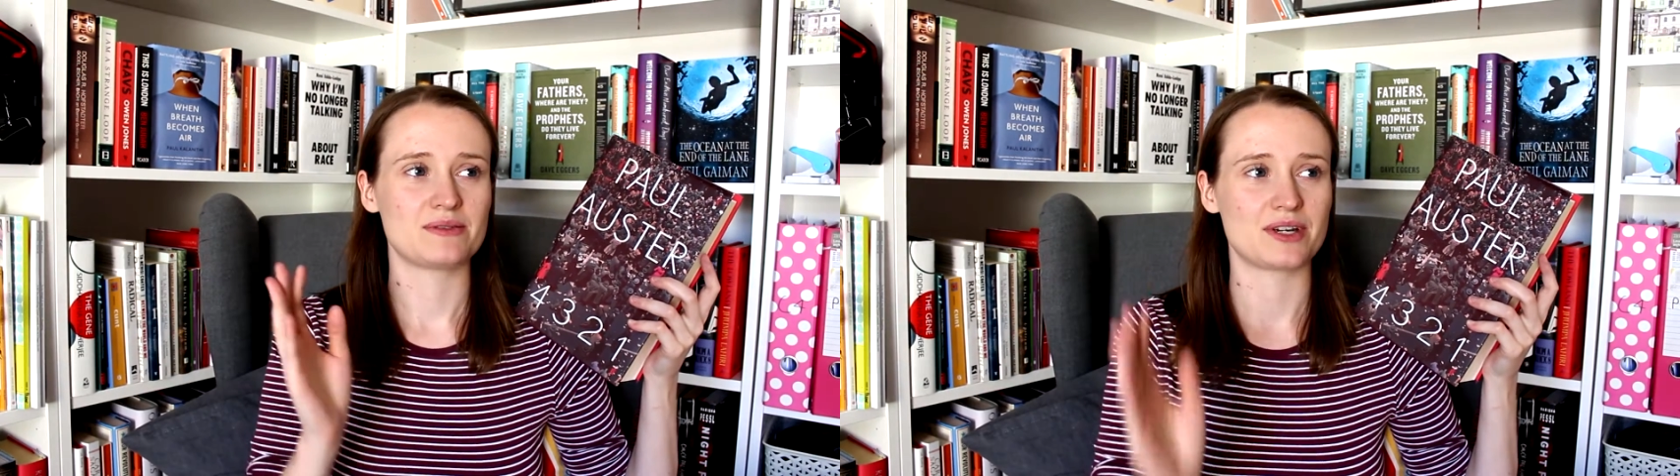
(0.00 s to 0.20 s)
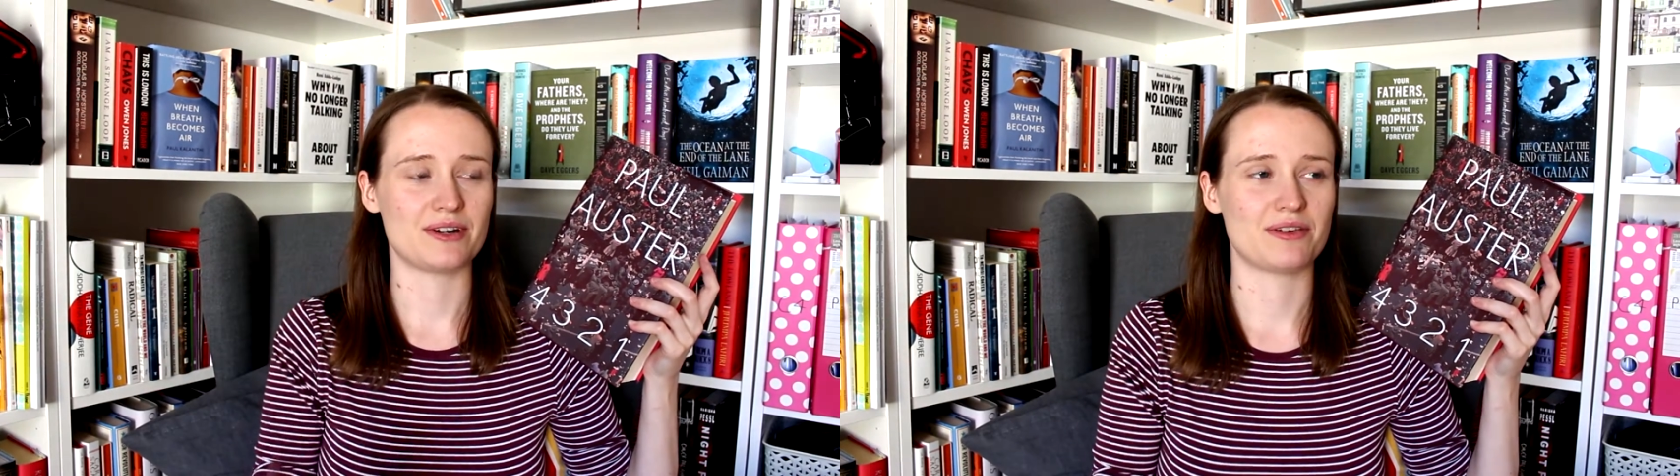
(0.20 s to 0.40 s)

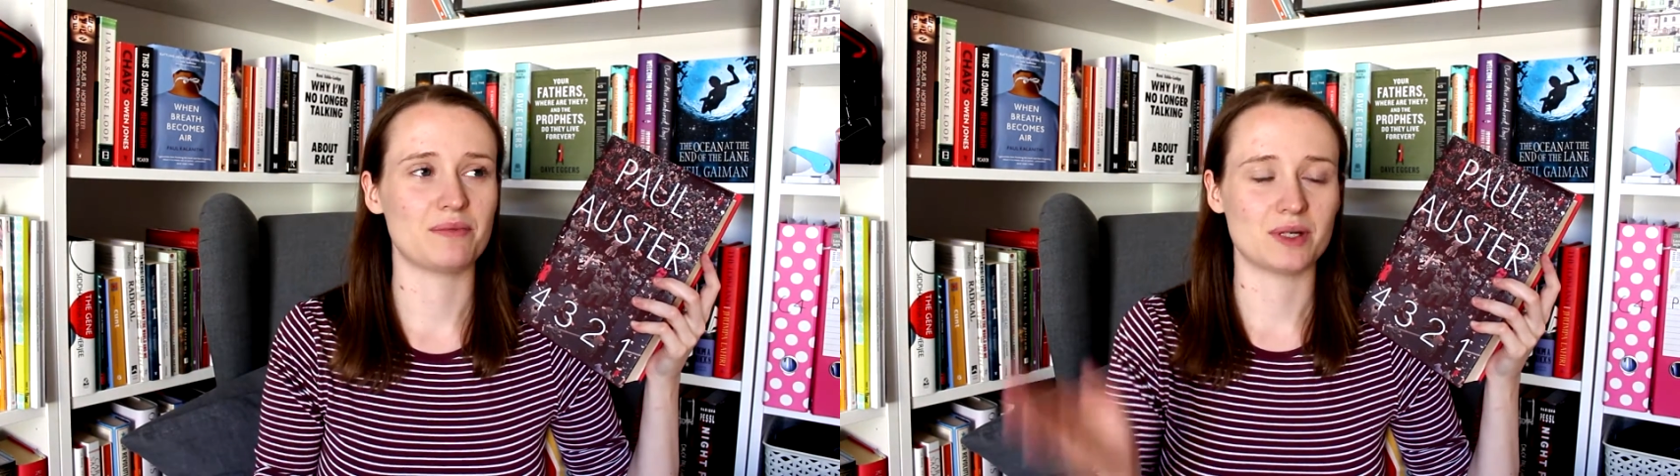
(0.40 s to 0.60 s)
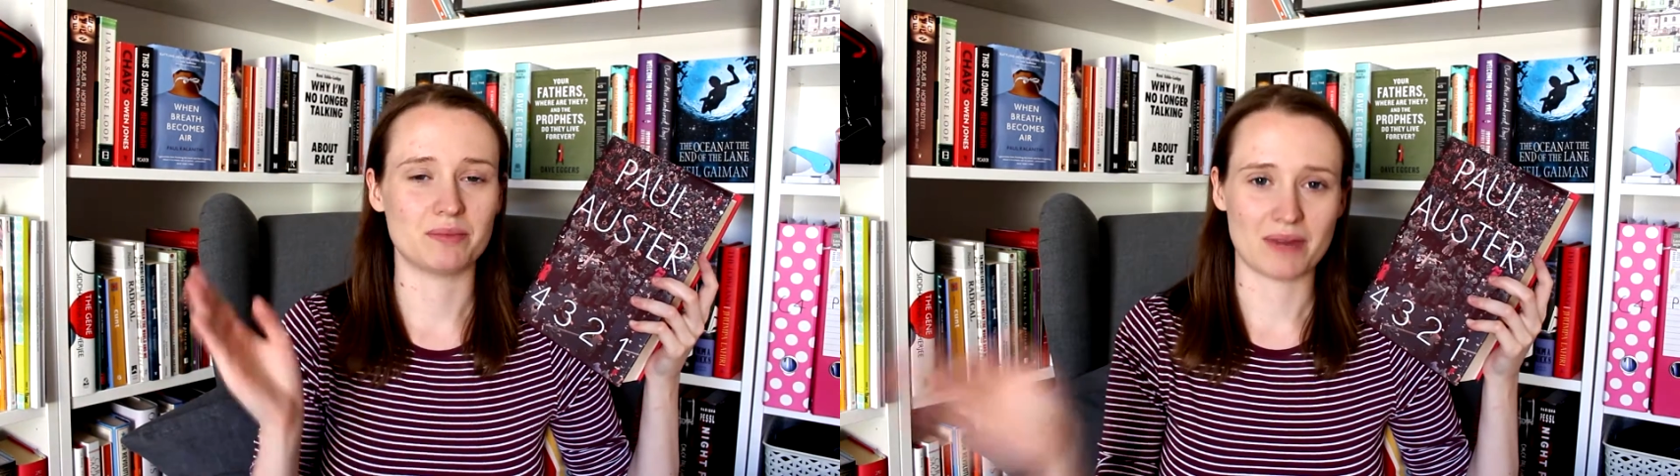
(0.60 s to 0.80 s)
going from
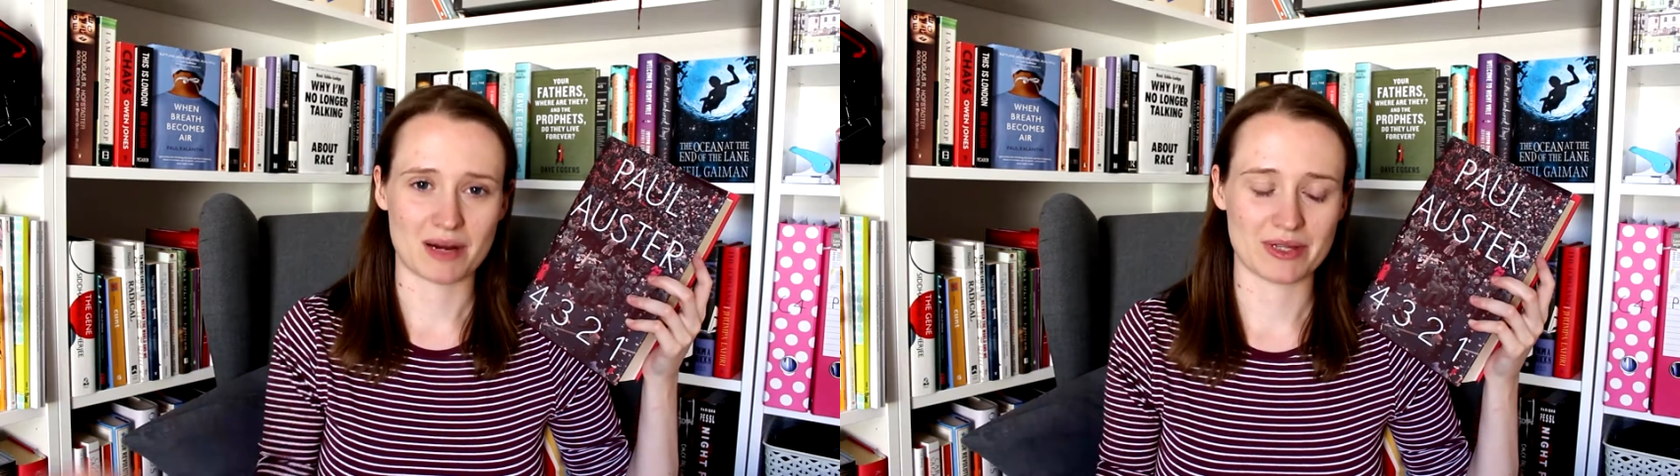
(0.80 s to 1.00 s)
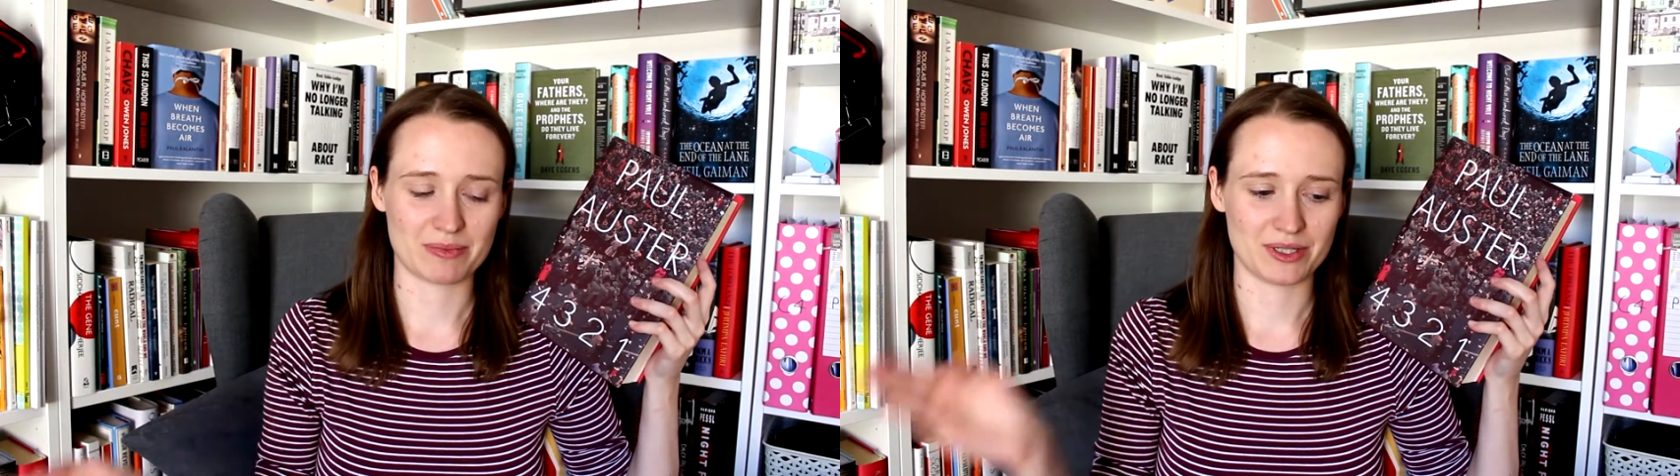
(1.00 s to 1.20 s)
one
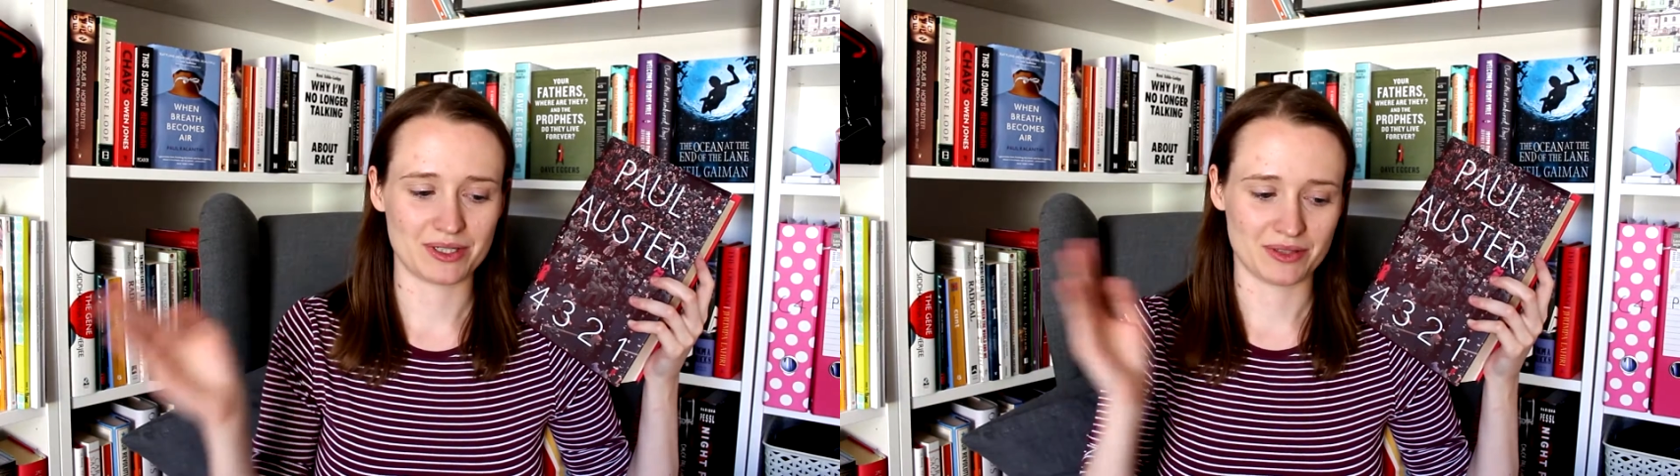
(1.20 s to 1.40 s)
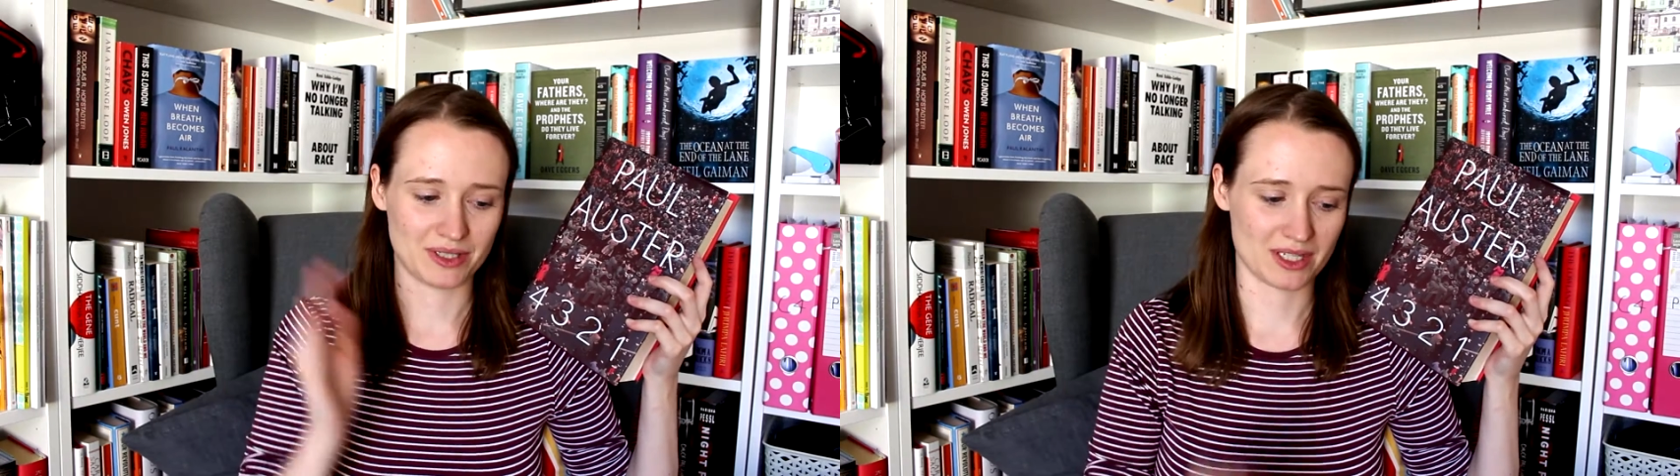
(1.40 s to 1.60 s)
mammoth book
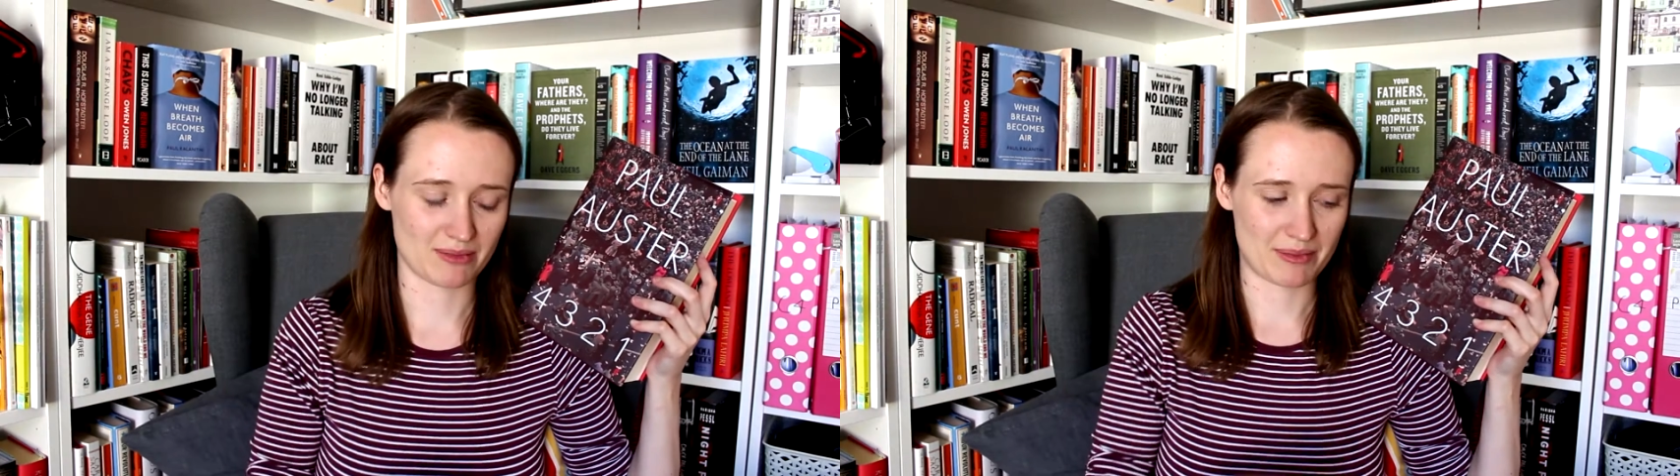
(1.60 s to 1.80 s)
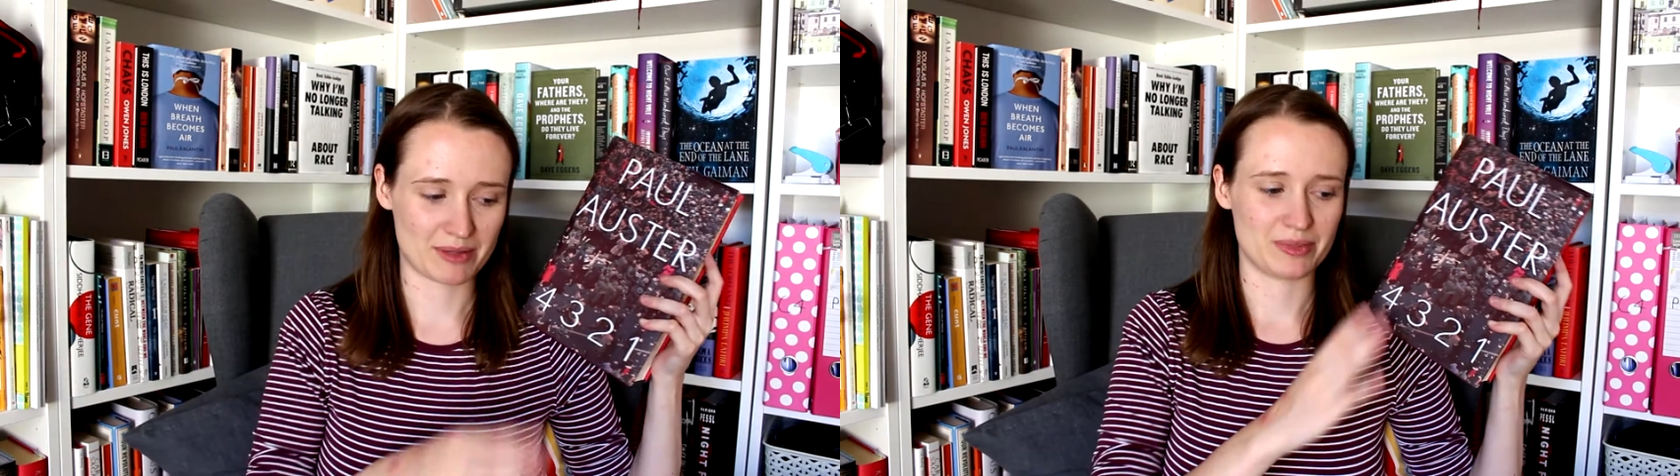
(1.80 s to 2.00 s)
to another
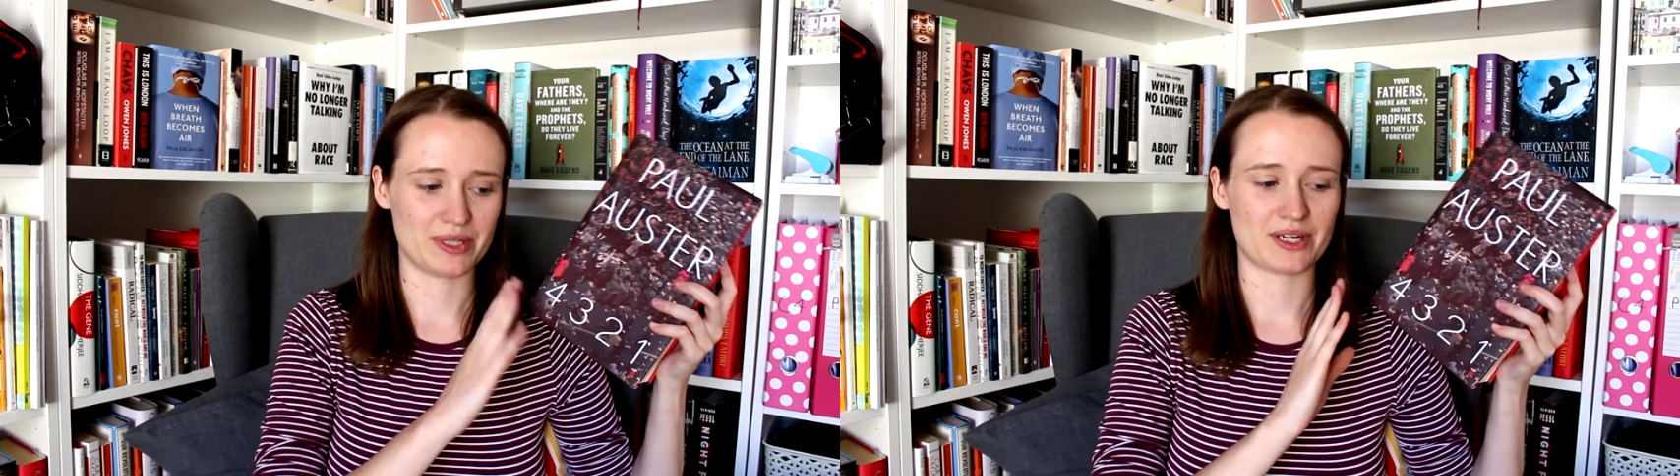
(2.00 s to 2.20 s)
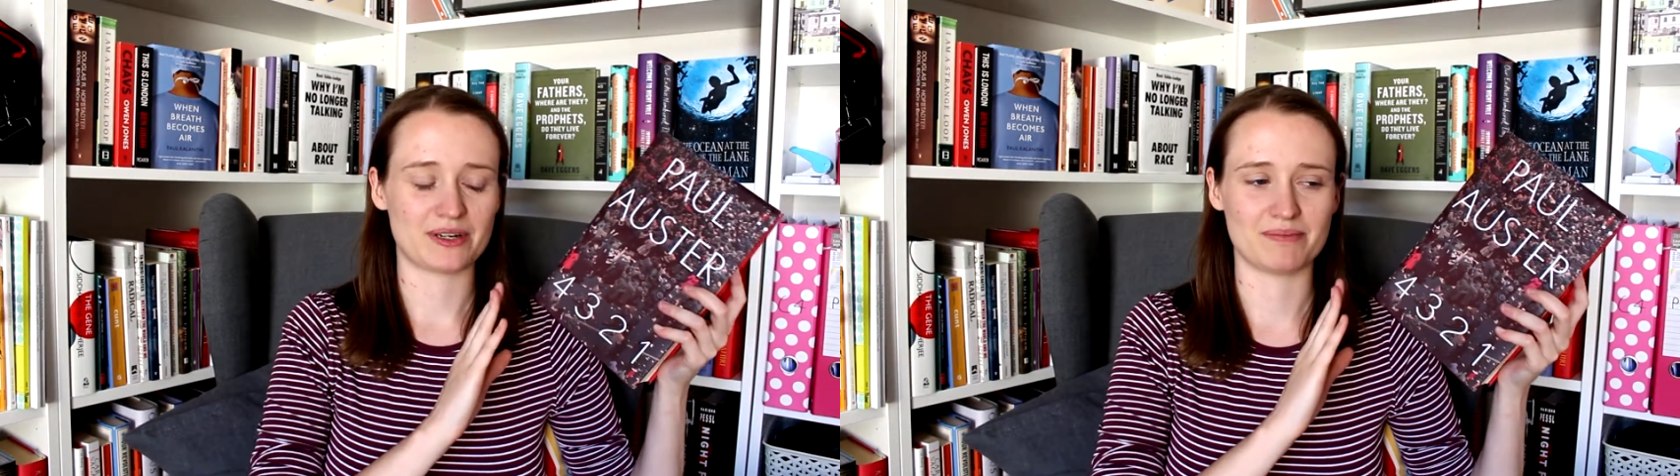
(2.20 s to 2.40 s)
mammoth book